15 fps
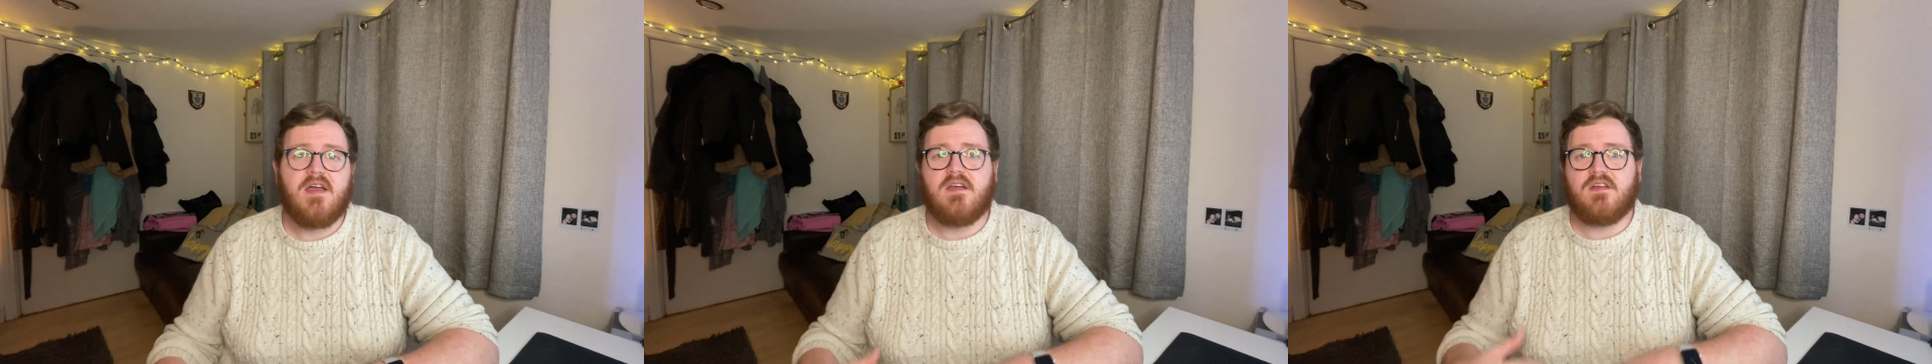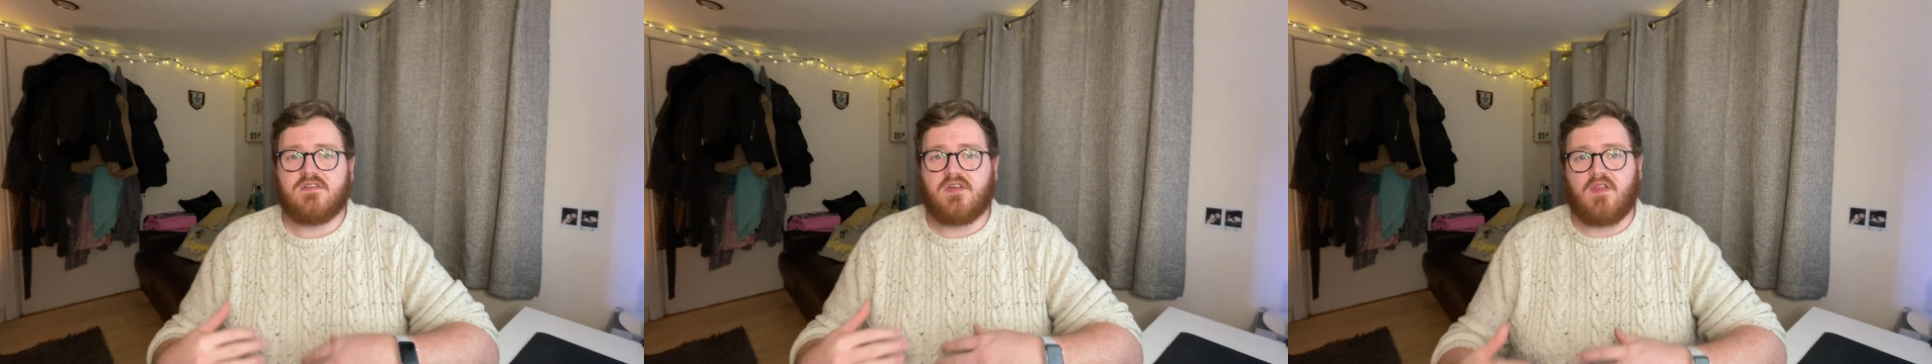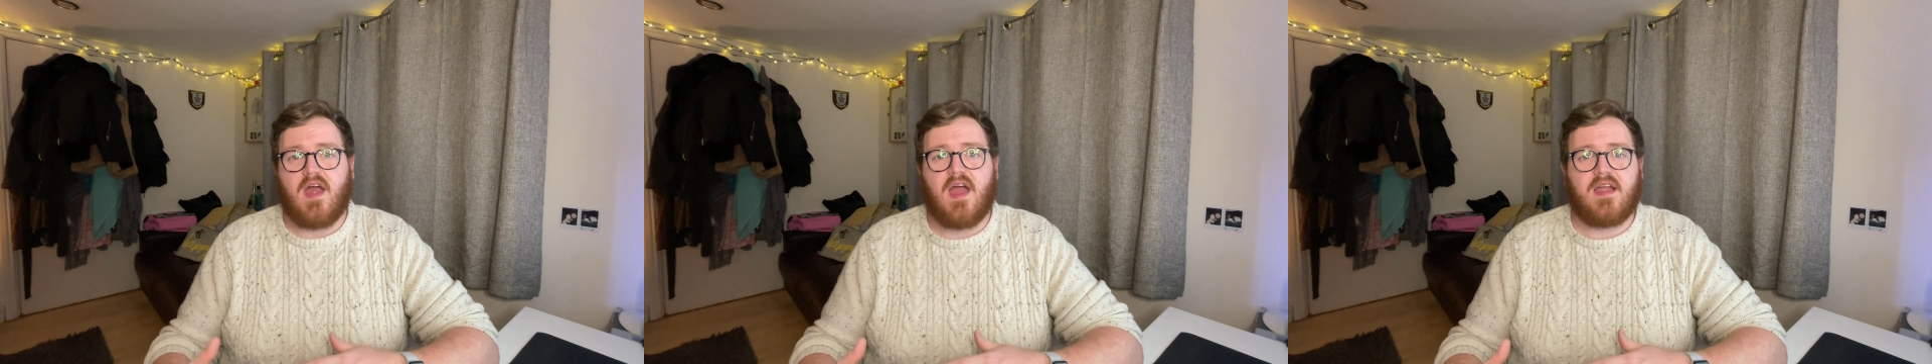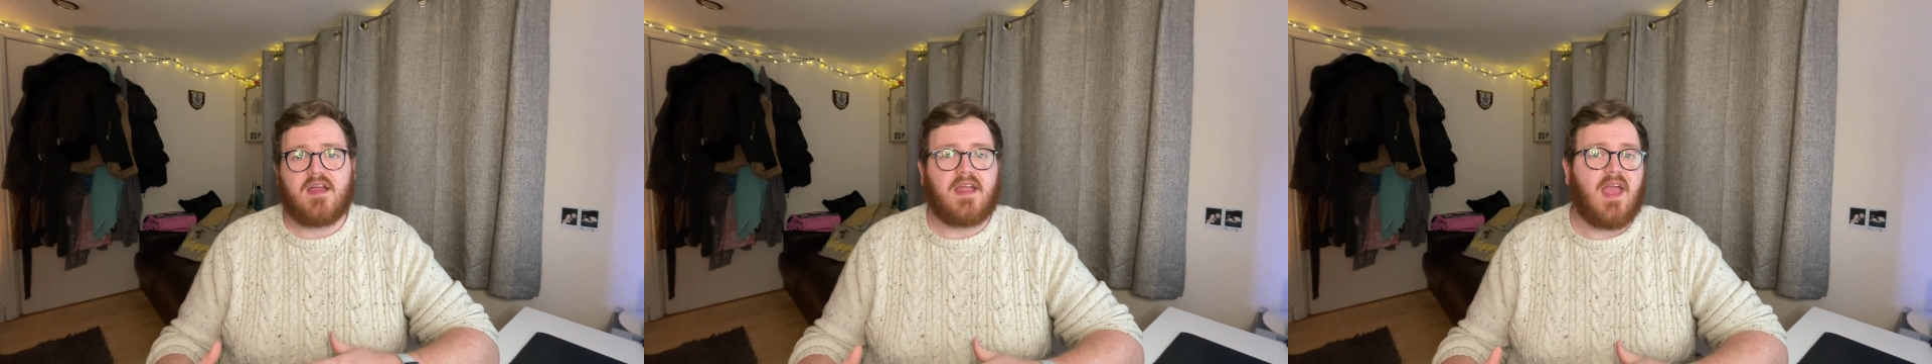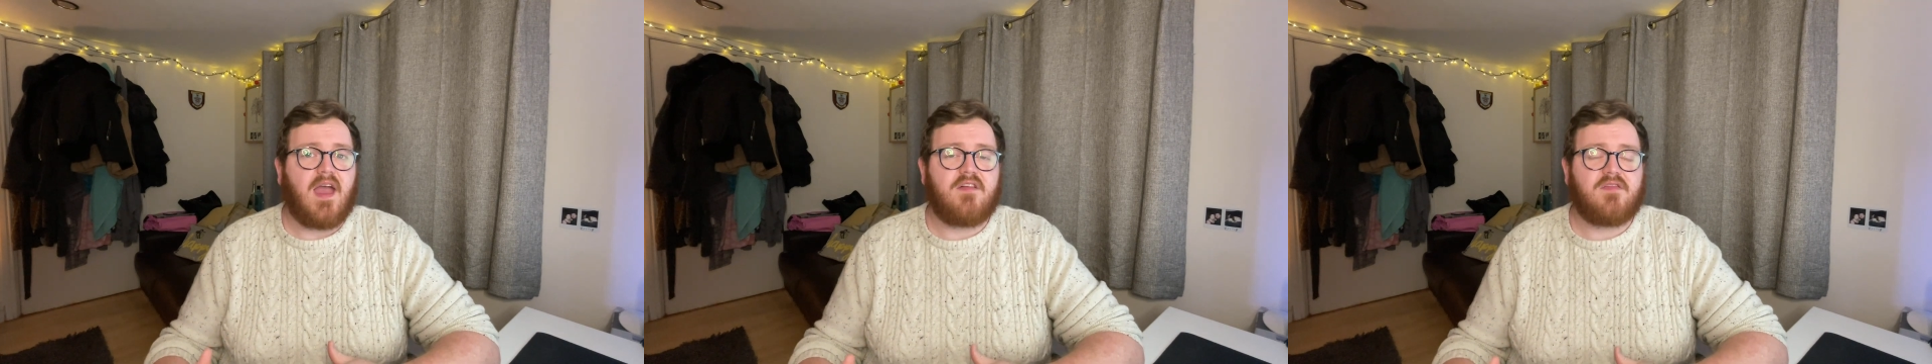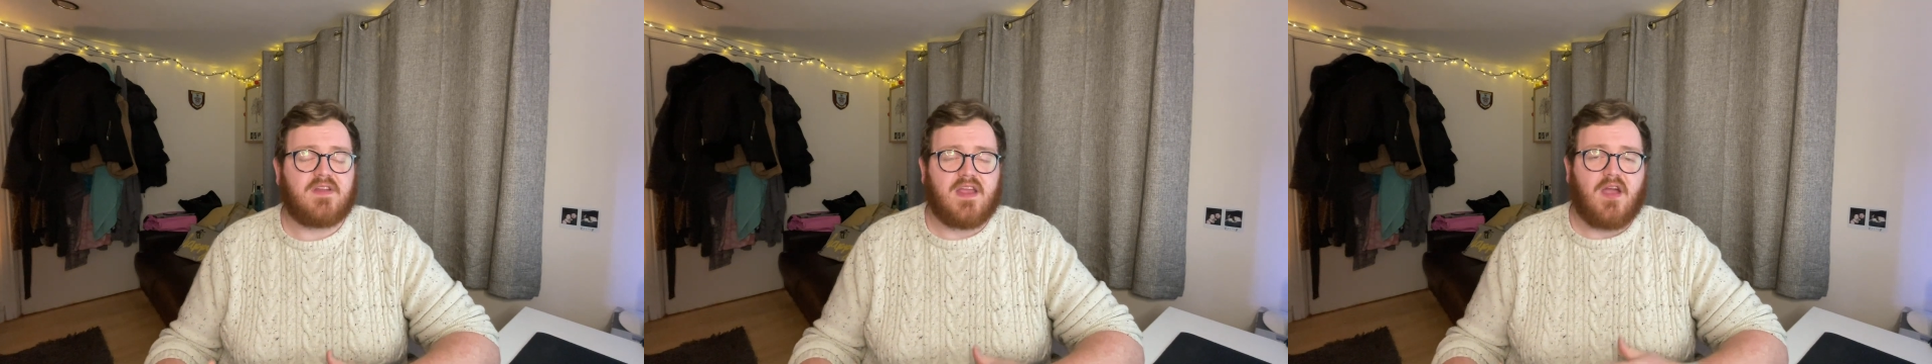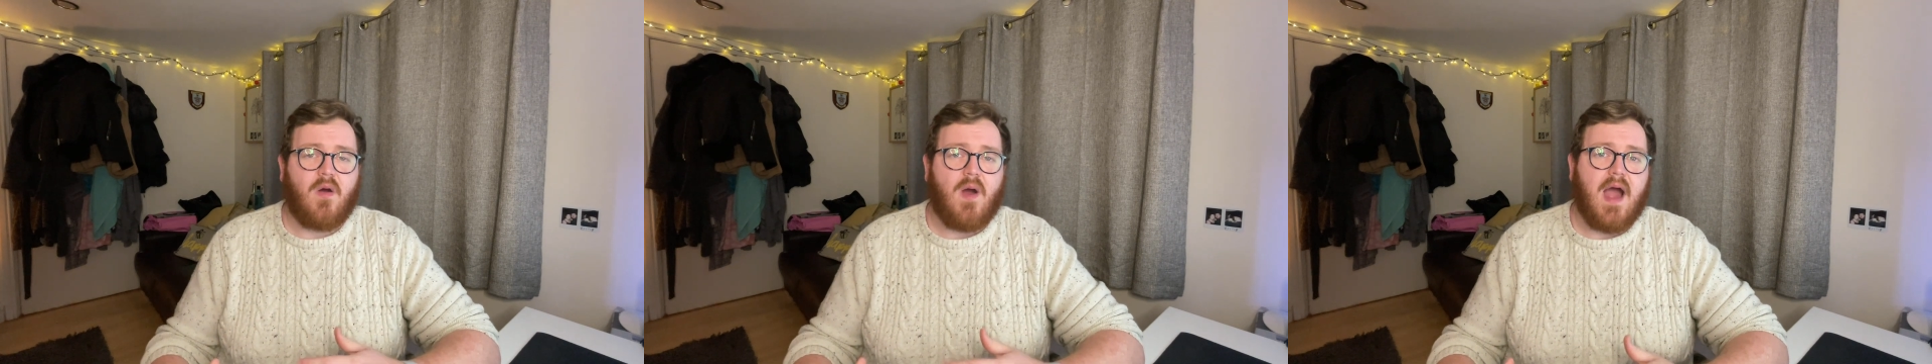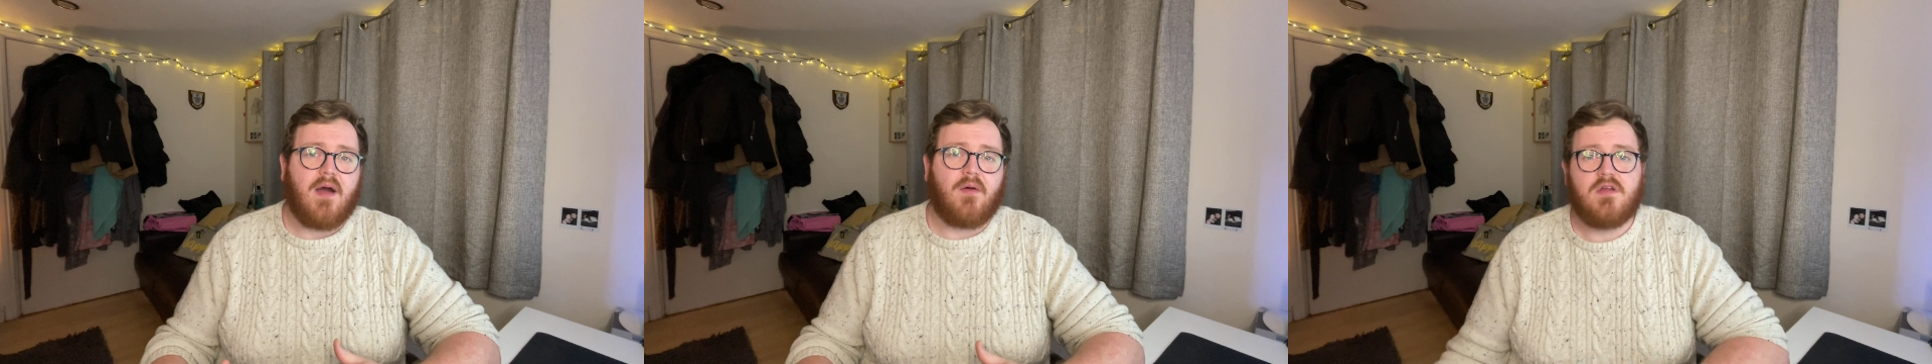so that I can get a video
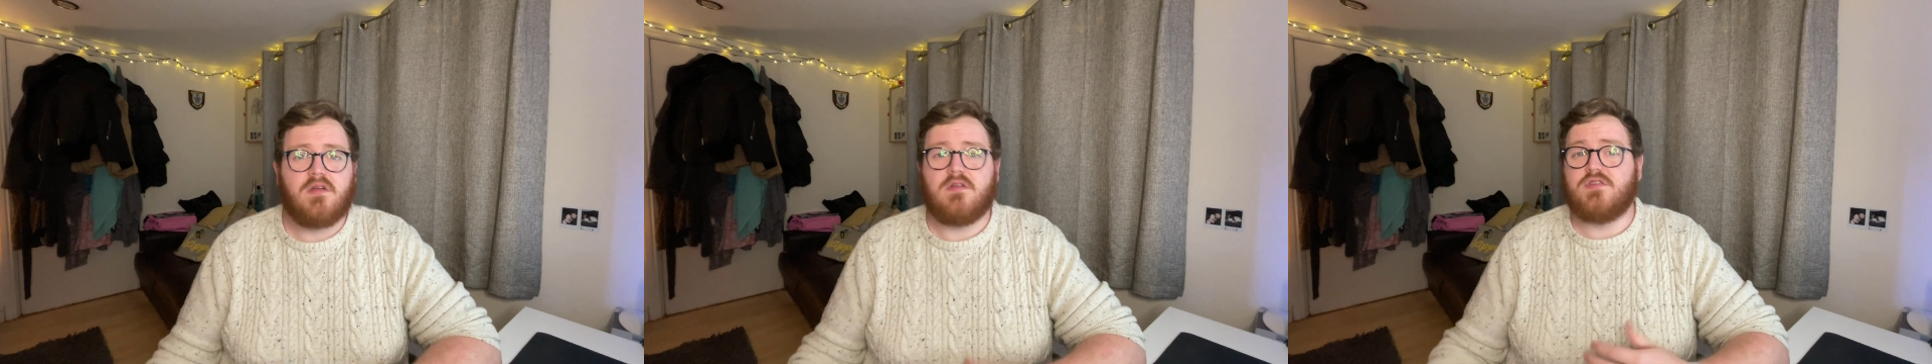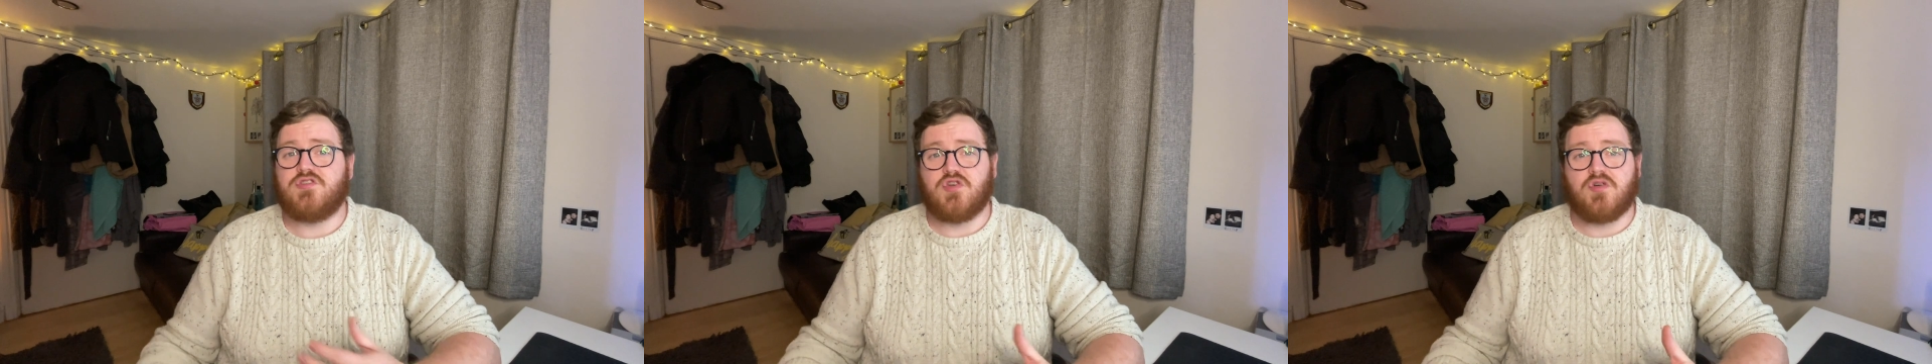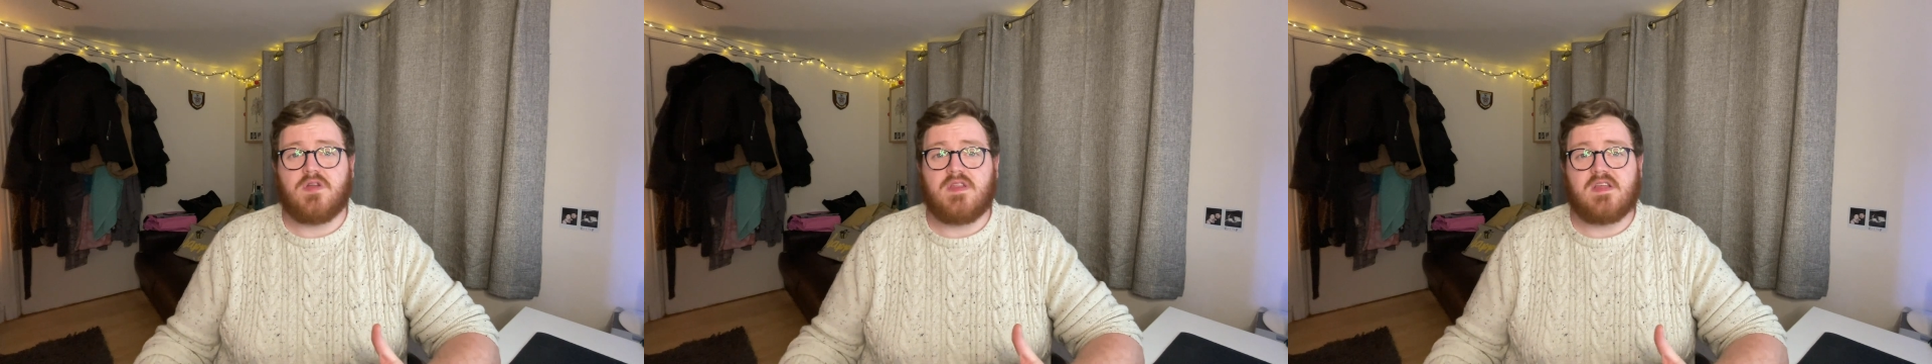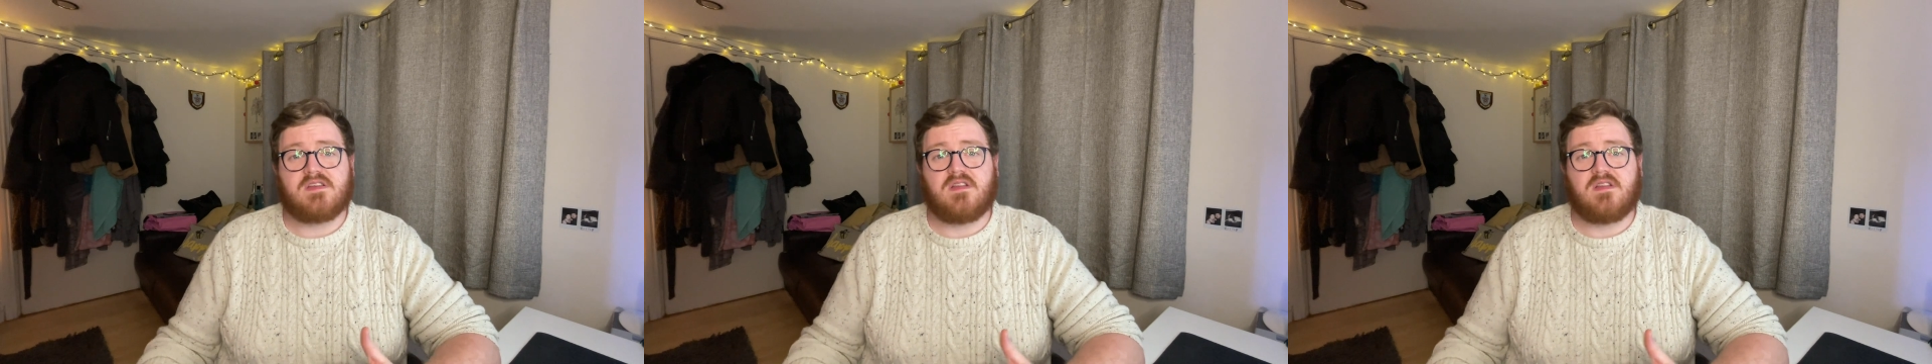out during this